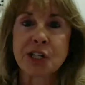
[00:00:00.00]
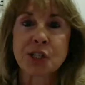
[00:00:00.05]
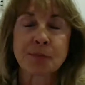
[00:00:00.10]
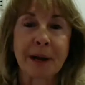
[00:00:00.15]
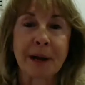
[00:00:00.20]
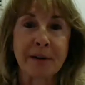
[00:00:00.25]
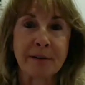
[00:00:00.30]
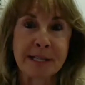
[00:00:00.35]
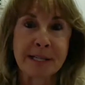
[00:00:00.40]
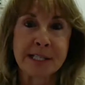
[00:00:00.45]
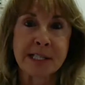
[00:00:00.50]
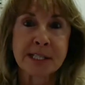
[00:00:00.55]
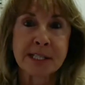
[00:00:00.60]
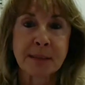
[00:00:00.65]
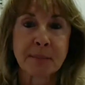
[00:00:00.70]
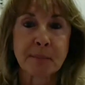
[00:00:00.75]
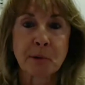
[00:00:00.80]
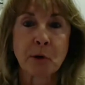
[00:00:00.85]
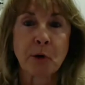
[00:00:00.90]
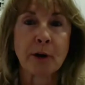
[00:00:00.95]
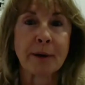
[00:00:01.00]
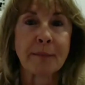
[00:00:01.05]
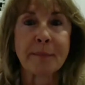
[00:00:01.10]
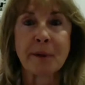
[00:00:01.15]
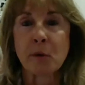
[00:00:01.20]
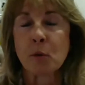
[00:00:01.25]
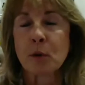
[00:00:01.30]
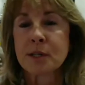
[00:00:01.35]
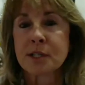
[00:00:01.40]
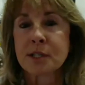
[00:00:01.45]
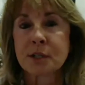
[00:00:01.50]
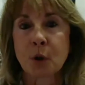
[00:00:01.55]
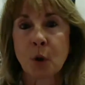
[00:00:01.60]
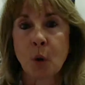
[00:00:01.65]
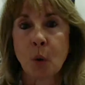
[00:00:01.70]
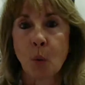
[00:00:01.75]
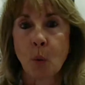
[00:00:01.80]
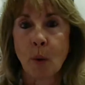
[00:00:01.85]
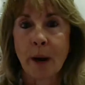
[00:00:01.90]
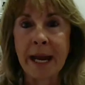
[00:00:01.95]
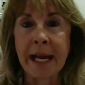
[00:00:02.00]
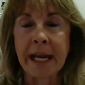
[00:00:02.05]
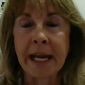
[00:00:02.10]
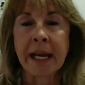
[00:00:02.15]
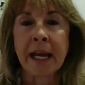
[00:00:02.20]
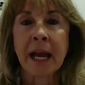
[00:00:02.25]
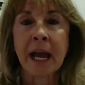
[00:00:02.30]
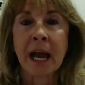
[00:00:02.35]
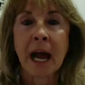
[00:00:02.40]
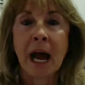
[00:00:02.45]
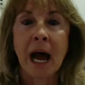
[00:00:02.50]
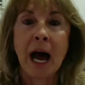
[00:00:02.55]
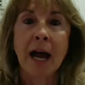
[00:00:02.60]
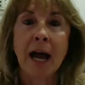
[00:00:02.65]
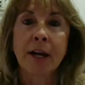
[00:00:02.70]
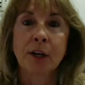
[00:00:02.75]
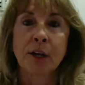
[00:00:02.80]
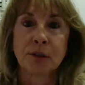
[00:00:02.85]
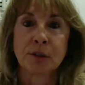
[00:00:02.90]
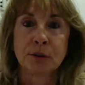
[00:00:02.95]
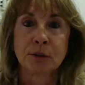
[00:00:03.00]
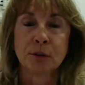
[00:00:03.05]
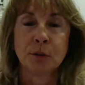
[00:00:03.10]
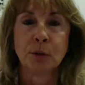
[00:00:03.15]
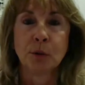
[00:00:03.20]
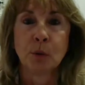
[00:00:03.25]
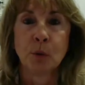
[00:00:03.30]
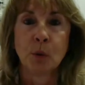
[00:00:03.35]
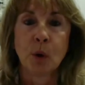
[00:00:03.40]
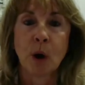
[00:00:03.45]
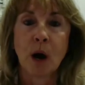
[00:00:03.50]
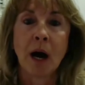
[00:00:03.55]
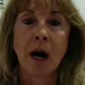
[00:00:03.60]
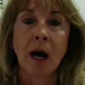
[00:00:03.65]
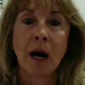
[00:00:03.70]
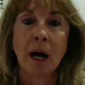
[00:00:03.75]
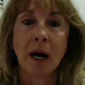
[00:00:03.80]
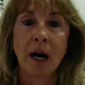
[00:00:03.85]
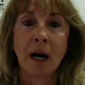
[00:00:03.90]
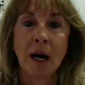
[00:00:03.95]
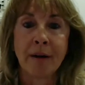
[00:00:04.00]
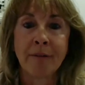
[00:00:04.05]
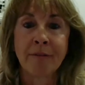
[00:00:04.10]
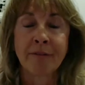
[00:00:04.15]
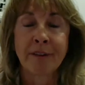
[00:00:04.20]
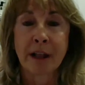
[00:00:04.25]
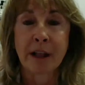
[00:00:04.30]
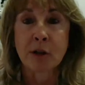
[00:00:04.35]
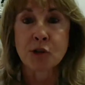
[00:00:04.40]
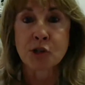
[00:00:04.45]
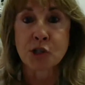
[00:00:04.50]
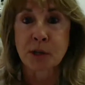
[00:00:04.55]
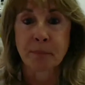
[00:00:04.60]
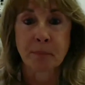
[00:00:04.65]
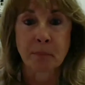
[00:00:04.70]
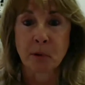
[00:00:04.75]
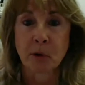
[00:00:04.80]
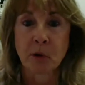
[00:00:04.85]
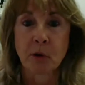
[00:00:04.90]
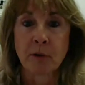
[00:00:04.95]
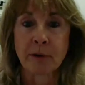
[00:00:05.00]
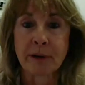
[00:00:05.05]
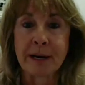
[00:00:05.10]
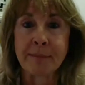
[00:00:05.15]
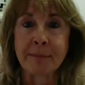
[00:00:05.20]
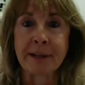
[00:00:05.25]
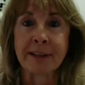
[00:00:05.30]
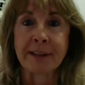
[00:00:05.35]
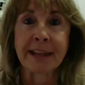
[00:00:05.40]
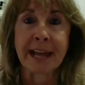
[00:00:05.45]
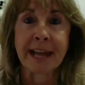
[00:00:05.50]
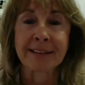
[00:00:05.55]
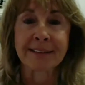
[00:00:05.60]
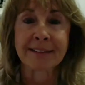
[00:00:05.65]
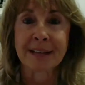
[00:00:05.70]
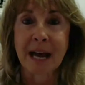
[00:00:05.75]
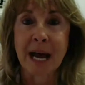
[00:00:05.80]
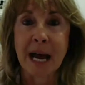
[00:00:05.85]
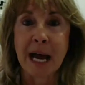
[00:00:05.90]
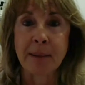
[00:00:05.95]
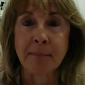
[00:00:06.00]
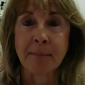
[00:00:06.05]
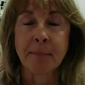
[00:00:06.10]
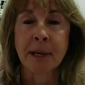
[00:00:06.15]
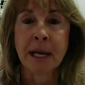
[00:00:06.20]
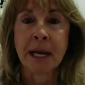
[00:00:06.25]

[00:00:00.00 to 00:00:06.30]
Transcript: my residency program. There was no way I could do a fellowship program at that time.